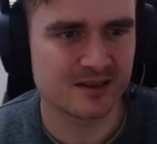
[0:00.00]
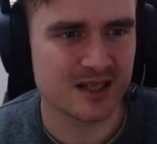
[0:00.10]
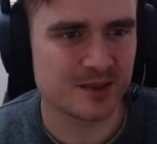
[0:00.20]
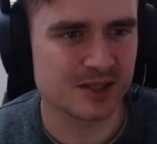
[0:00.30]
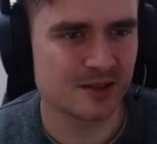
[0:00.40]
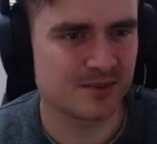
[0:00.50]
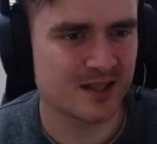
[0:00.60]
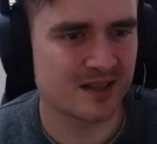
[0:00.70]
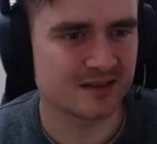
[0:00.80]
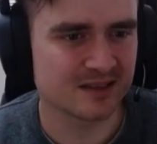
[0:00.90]
I mean, top
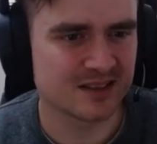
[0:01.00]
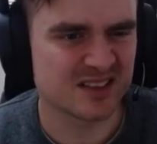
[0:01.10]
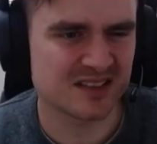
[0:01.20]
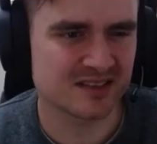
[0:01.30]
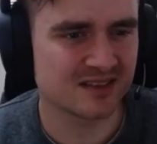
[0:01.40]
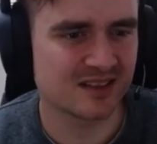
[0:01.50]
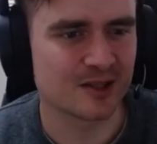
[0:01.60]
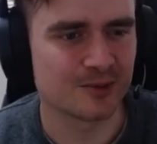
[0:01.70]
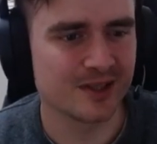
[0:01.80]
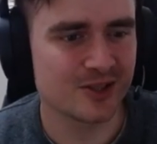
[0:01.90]
10 is in
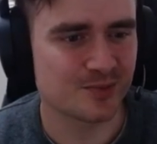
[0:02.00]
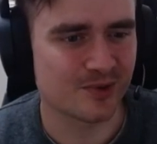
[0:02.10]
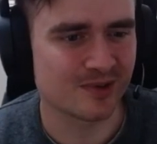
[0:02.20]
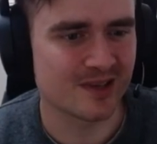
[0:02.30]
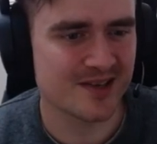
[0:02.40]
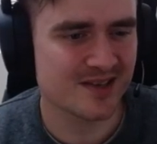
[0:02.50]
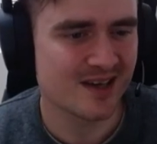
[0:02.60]
our reach more or less.